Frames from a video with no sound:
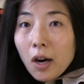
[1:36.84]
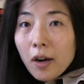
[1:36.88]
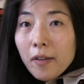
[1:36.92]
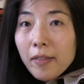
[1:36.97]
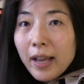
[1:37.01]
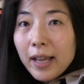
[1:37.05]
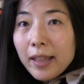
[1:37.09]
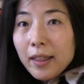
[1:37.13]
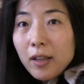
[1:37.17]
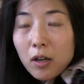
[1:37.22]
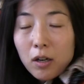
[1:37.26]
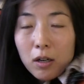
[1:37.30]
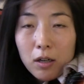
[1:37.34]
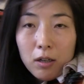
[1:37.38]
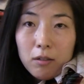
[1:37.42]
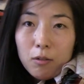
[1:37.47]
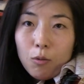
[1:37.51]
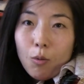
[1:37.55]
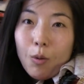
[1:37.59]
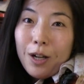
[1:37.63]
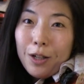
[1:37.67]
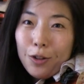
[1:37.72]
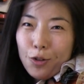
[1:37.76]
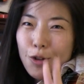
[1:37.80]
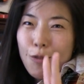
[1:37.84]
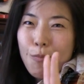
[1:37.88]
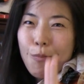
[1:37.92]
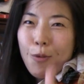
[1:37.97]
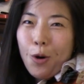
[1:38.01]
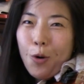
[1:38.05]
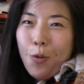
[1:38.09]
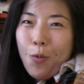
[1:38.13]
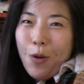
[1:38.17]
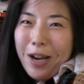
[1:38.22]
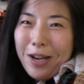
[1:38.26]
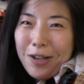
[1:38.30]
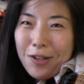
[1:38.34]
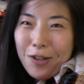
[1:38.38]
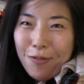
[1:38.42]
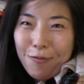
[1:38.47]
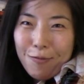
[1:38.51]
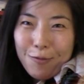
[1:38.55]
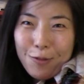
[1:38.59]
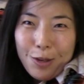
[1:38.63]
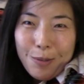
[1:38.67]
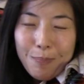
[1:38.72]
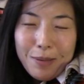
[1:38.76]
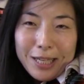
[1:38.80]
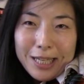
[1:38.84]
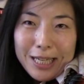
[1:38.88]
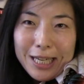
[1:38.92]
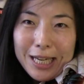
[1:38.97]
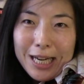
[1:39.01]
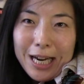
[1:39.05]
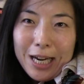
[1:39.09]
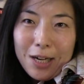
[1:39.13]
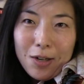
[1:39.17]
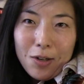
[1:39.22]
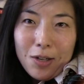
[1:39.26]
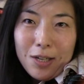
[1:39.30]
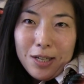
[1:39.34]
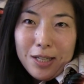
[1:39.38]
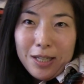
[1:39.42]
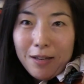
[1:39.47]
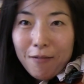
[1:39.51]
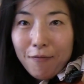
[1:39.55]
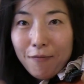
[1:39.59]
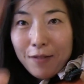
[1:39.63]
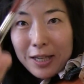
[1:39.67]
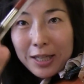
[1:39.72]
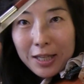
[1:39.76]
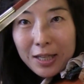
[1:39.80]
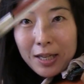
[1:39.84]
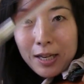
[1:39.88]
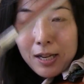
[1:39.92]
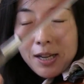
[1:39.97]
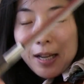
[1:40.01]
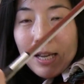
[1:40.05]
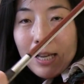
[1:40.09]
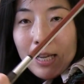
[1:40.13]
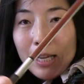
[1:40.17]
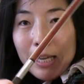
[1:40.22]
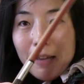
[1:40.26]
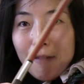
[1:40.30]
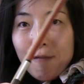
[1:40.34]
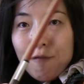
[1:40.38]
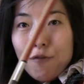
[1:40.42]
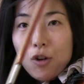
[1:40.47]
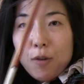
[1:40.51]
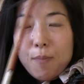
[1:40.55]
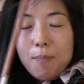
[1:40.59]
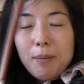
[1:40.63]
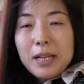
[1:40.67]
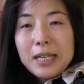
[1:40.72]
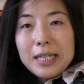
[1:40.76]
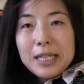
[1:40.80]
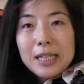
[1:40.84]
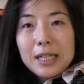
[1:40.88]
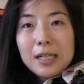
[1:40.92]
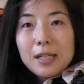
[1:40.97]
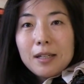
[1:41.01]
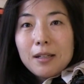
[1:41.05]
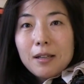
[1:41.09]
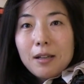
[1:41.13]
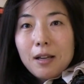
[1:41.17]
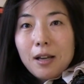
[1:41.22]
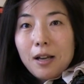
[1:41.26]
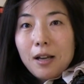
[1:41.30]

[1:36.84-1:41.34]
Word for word: Another, well, two more ways of doing pizzicato is if it's if you're pizzic,